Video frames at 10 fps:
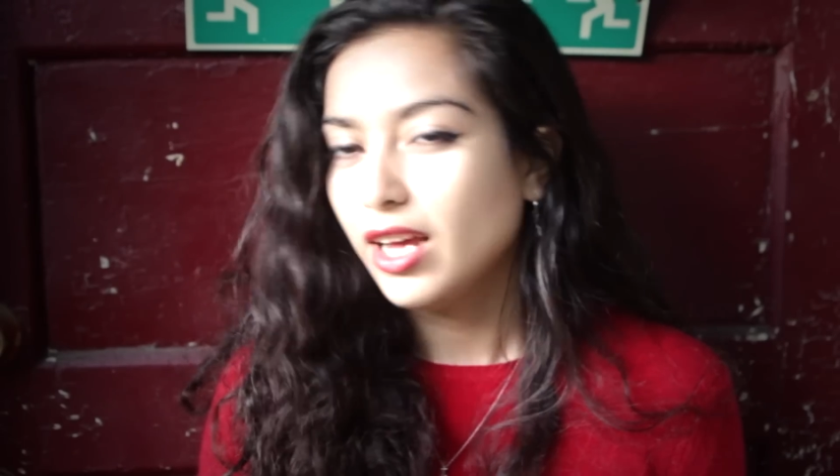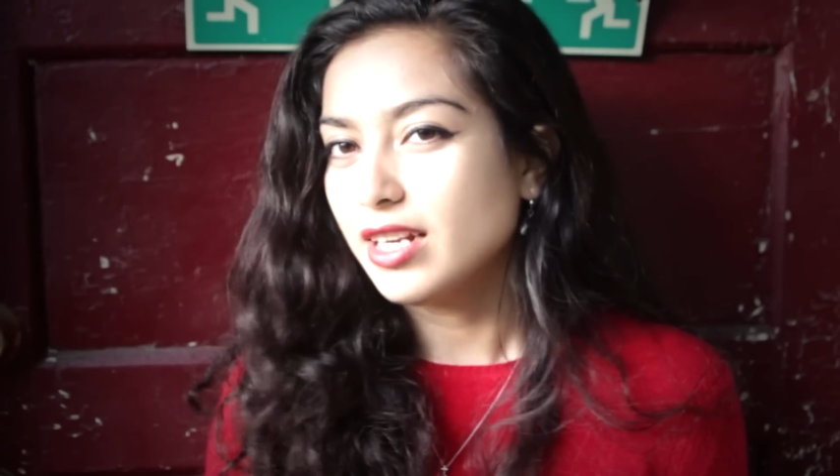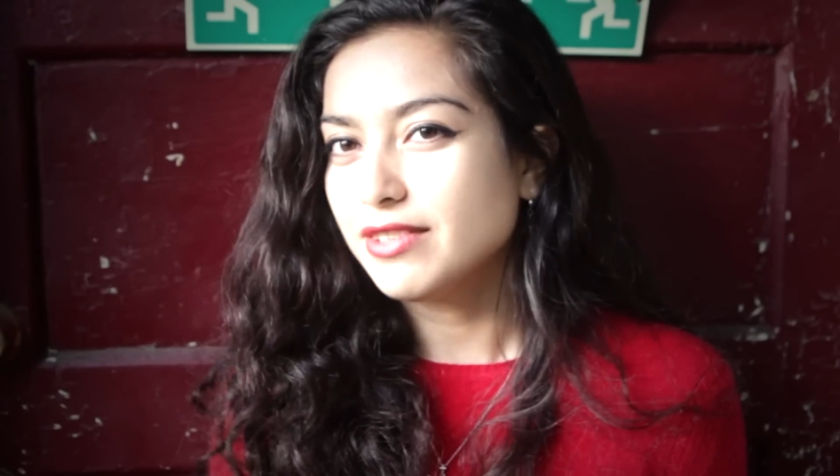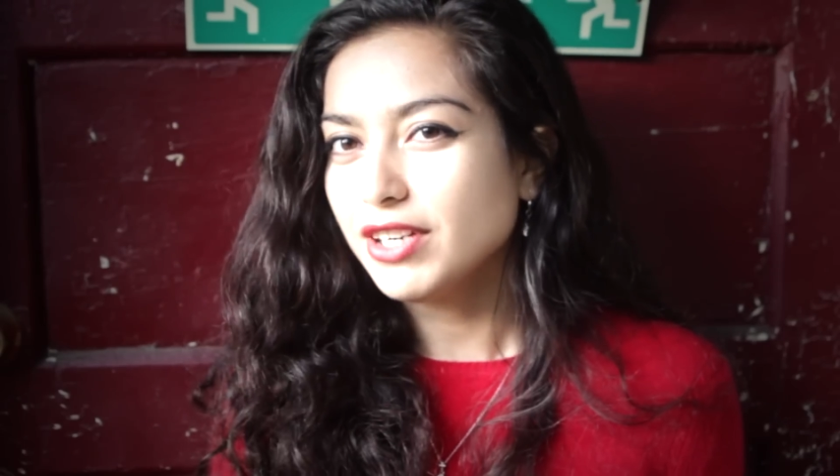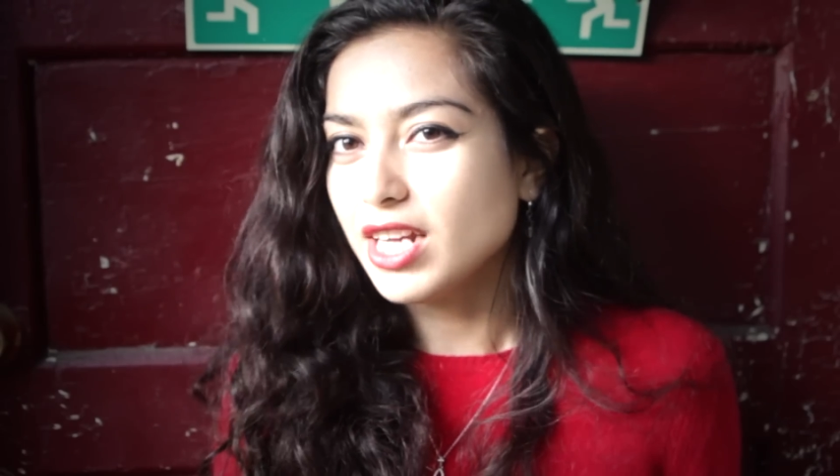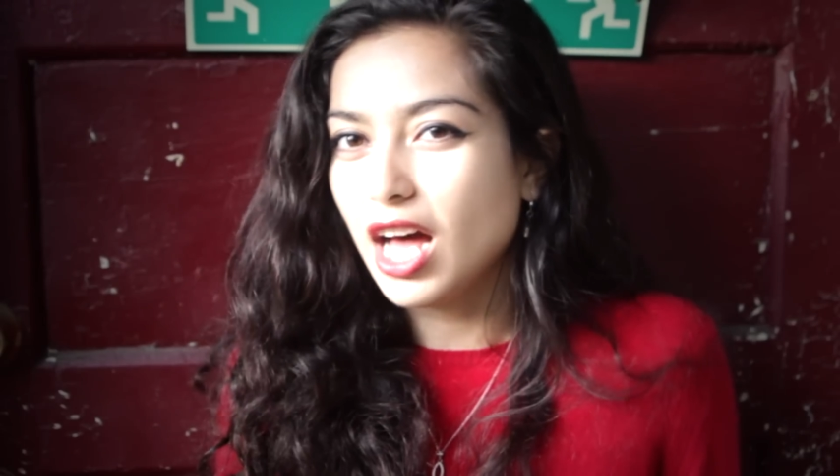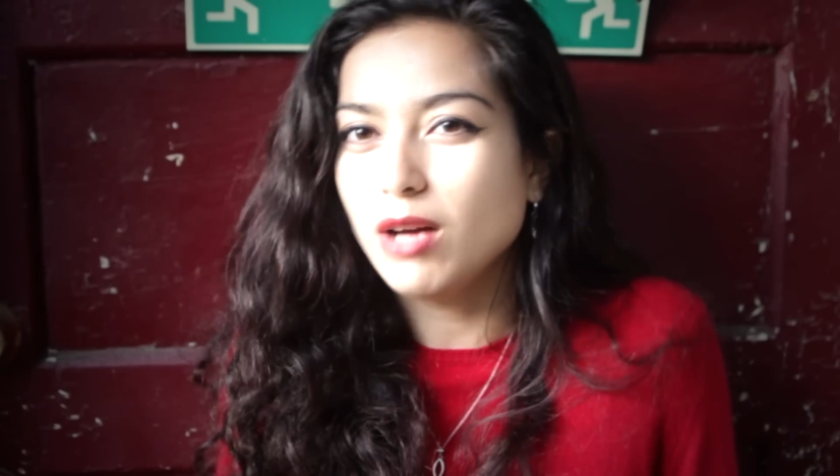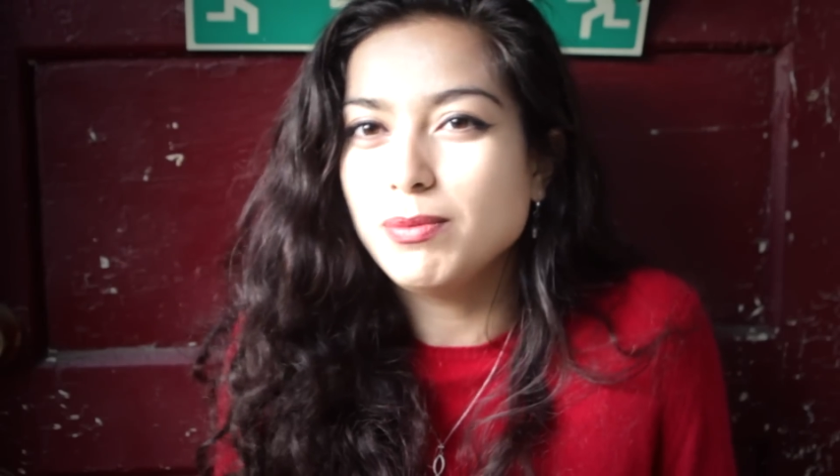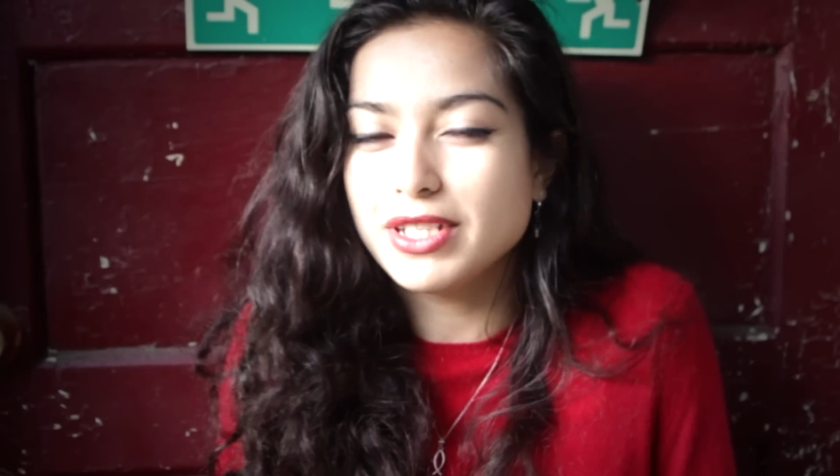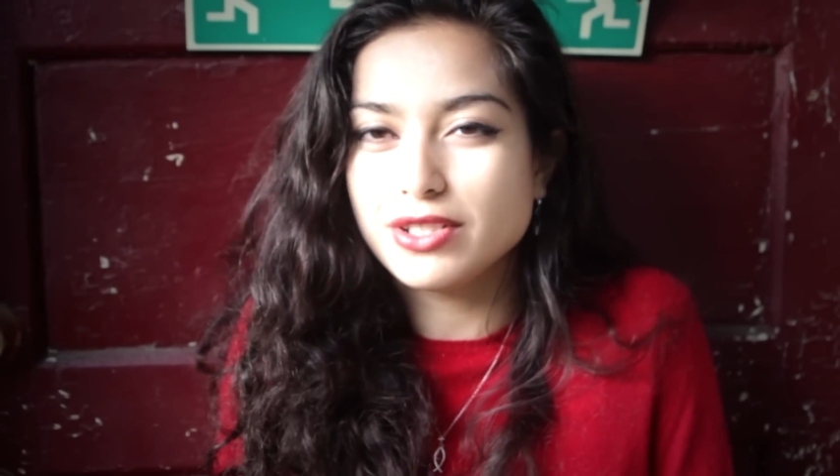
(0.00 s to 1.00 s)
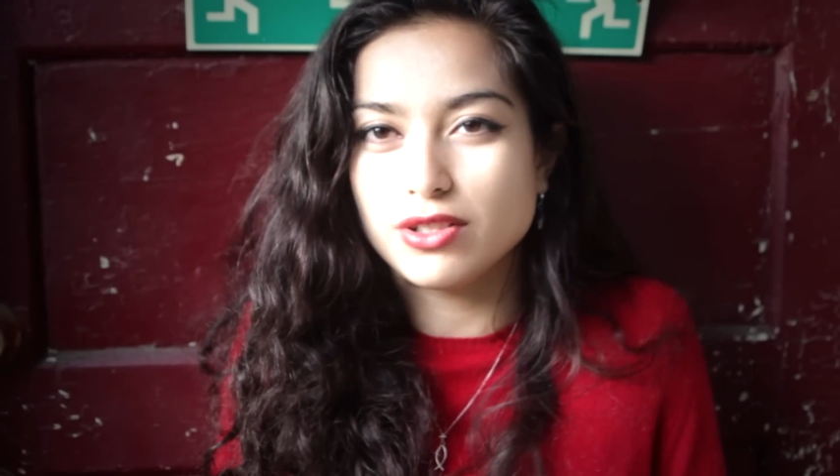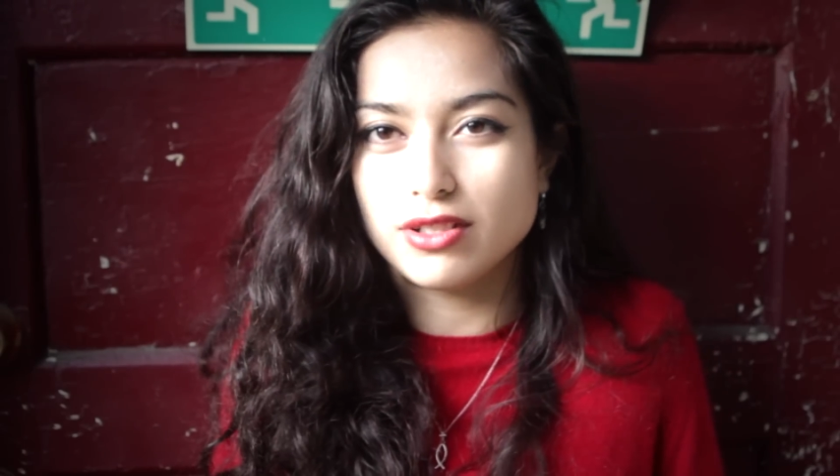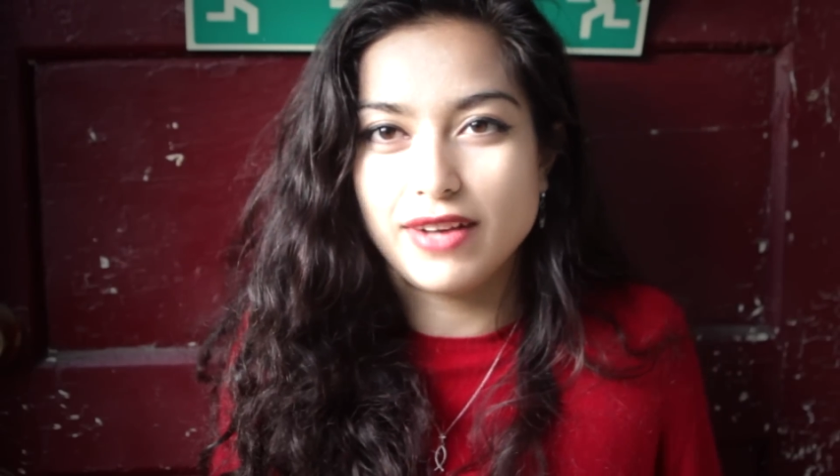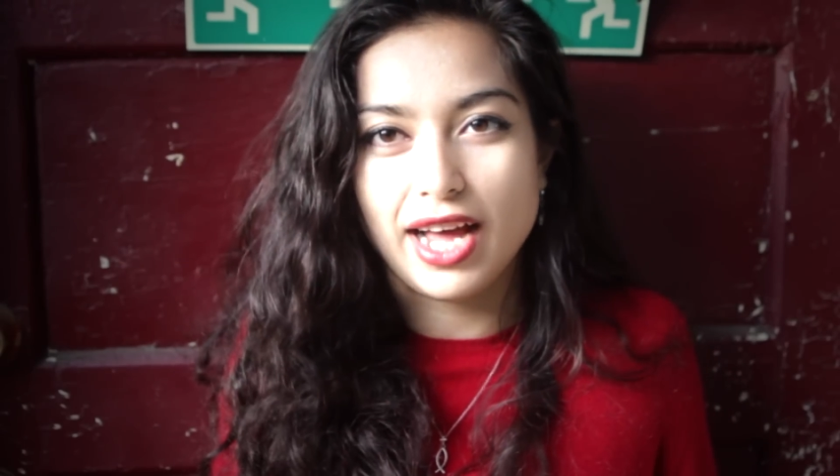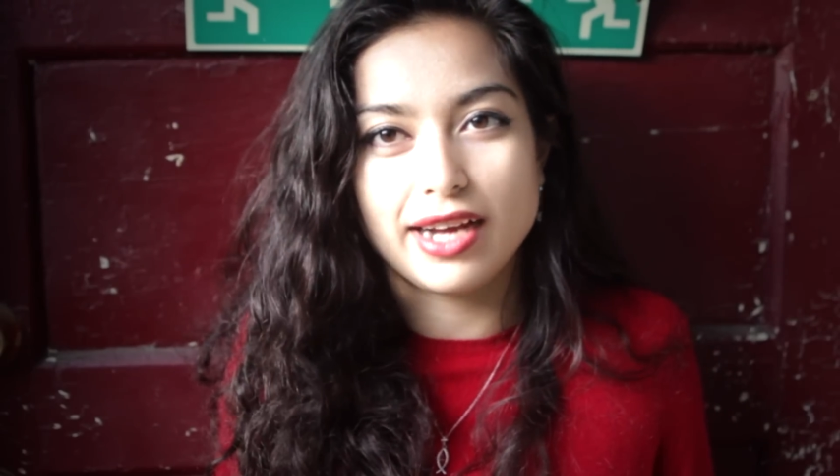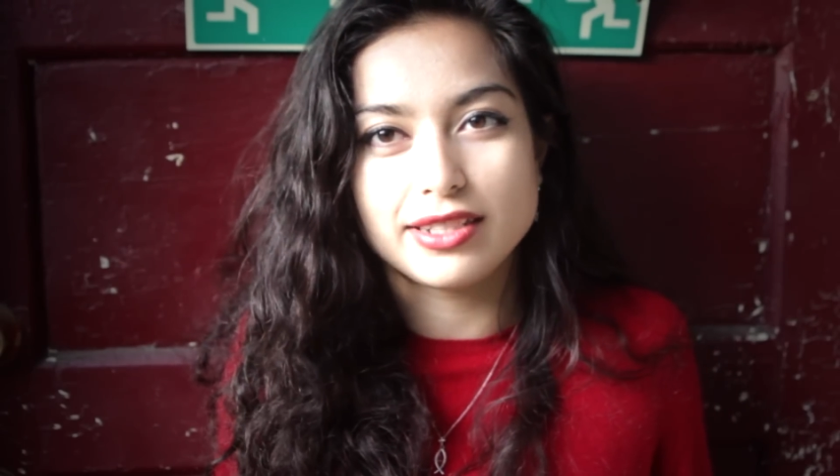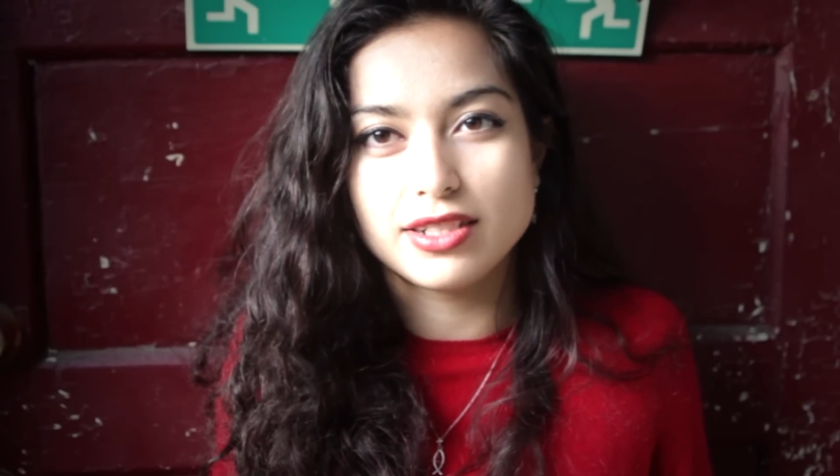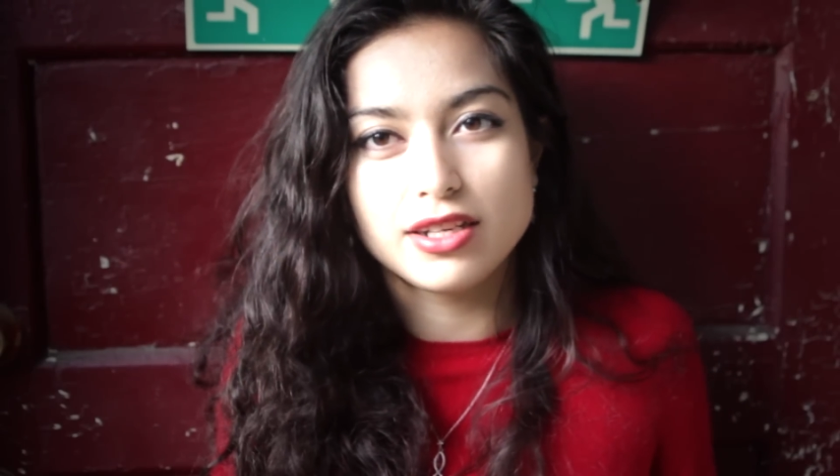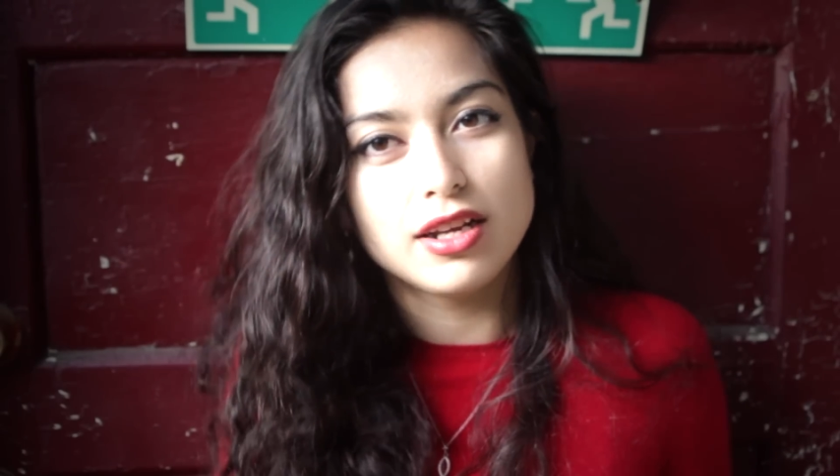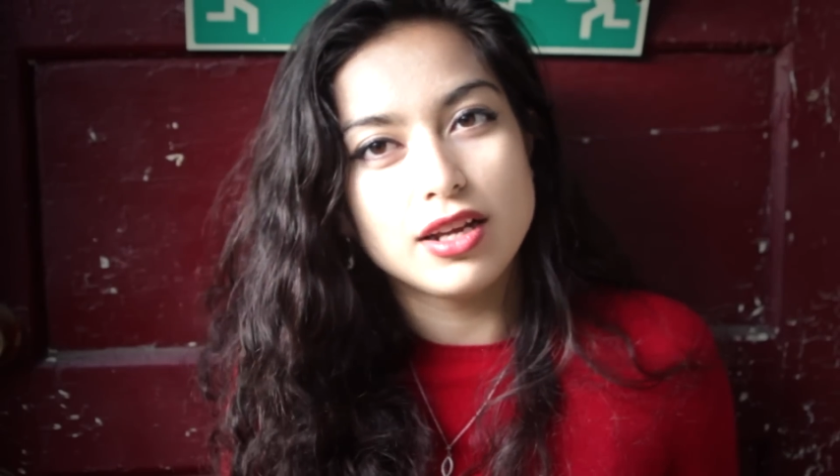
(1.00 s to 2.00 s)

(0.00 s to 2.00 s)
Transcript: And it's a very helpless sort of act.